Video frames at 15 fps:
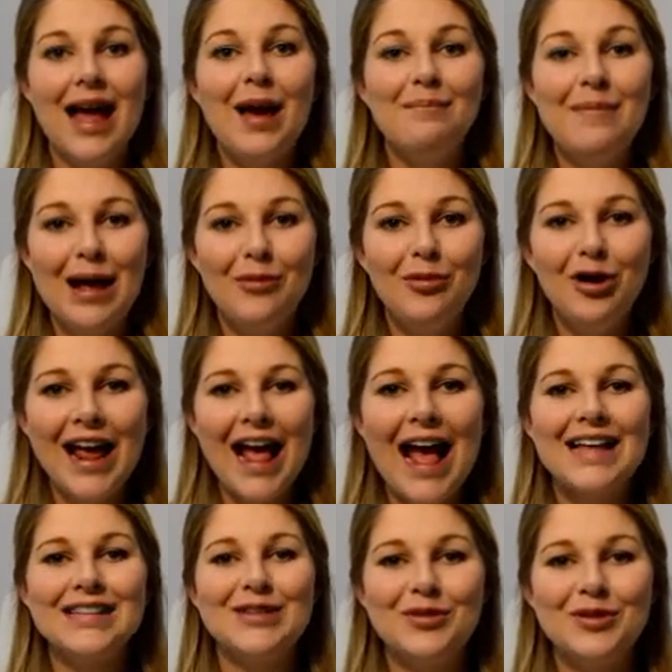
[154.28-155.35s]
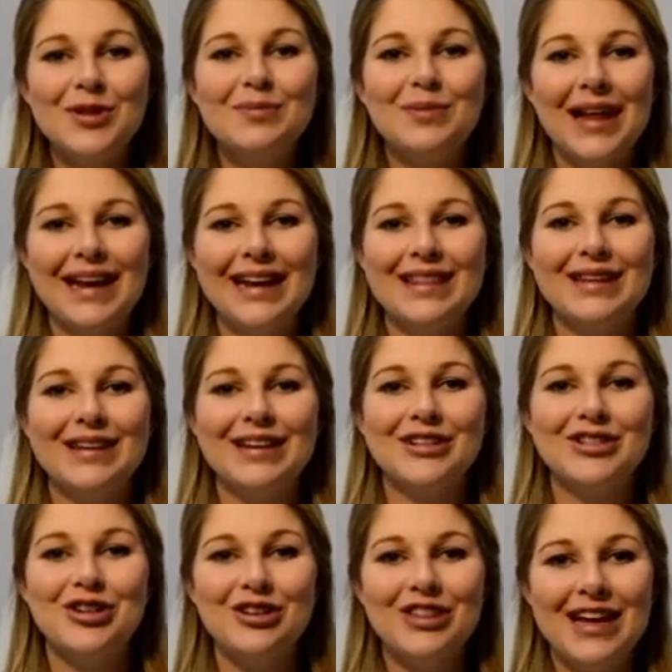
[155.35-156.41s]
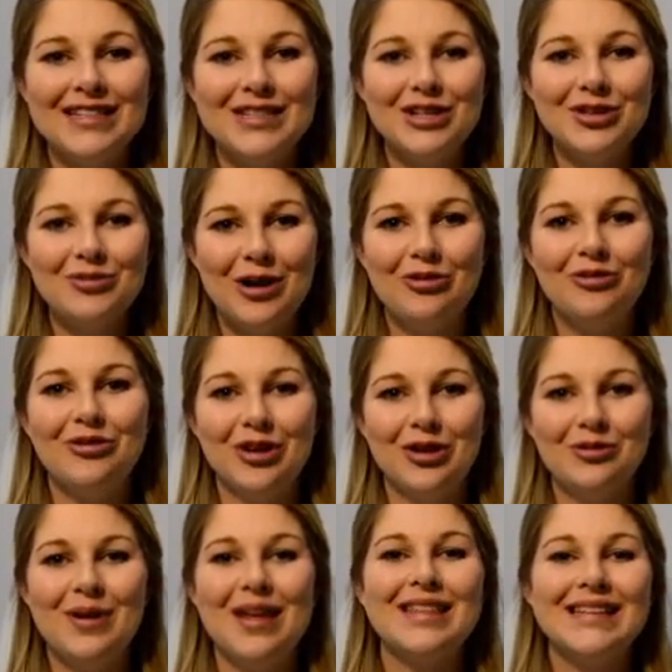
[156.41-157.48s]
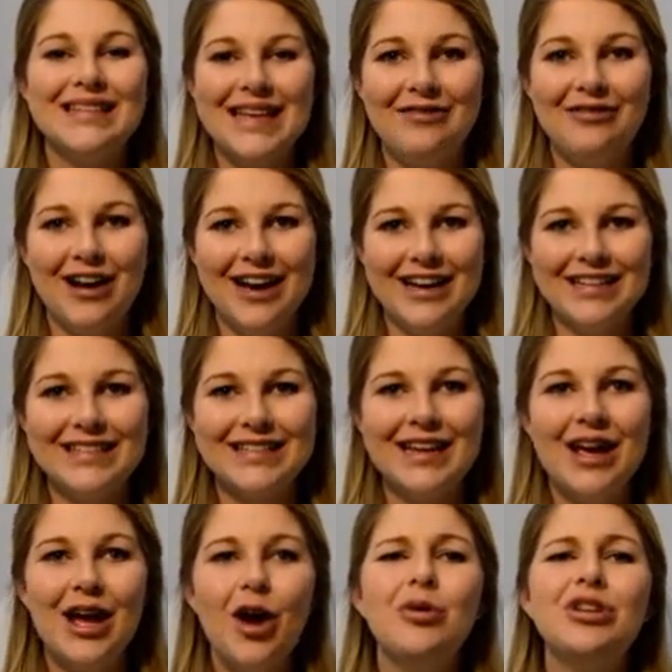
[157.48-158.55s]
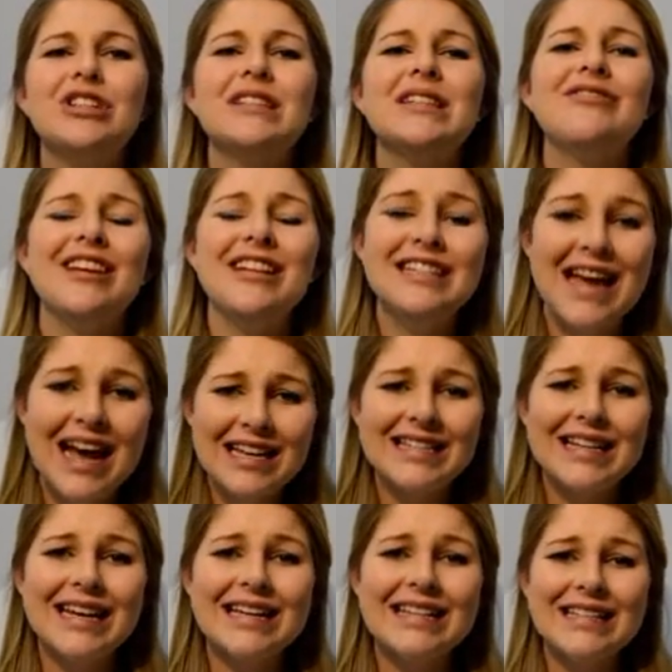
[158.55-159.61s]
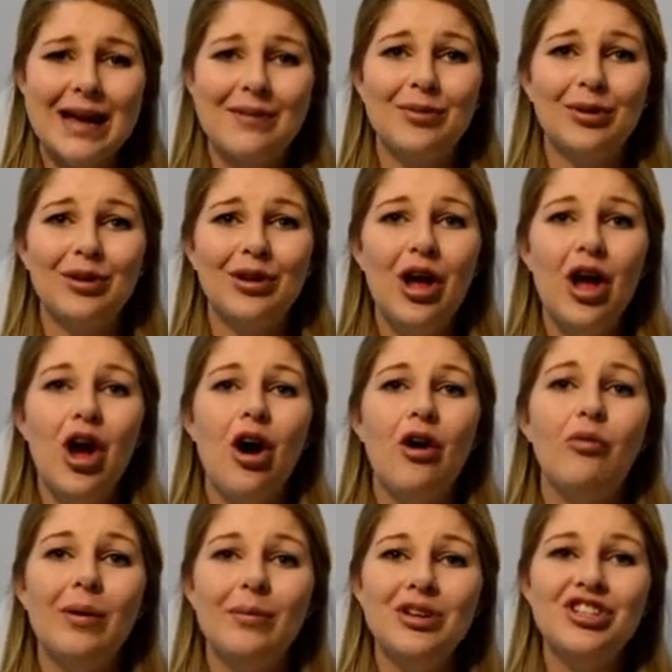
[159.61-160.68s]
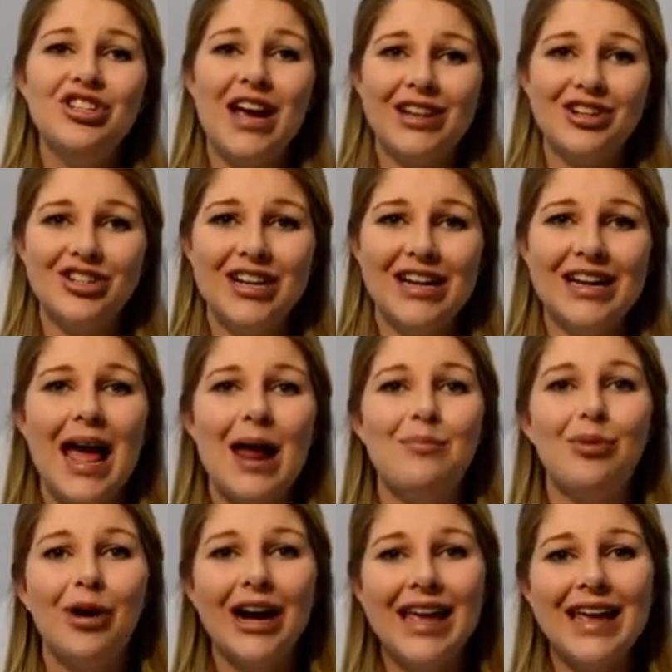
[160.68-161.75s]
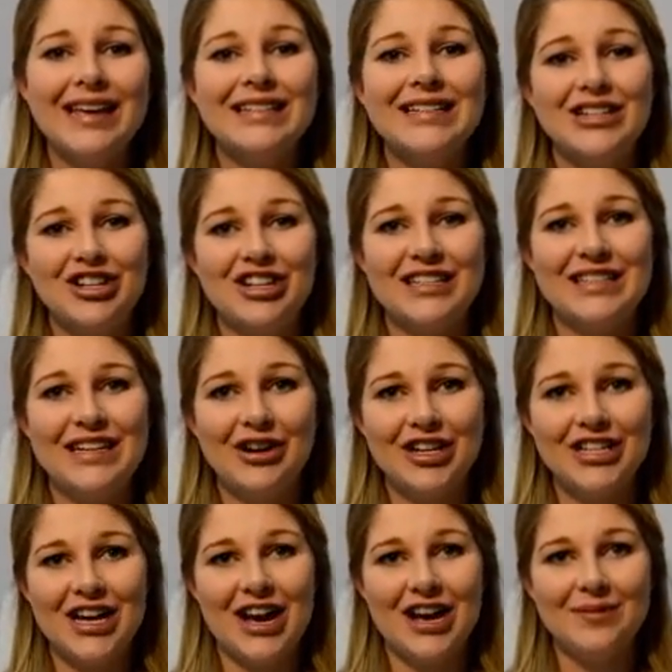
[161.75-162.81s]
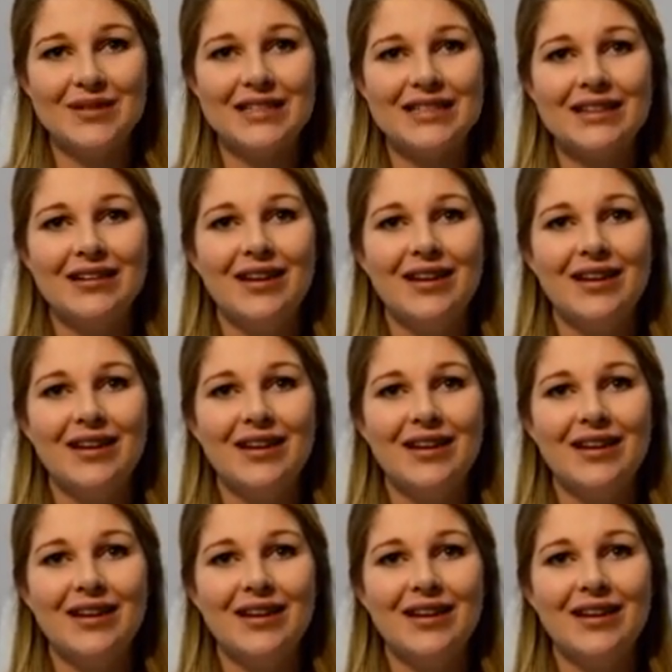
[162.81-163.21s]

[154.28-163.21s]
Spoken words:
Mauboy has also played in the 2012 film The Sapphires, which is a fantastic example of women challenging and breaking Indigenous stereotypes.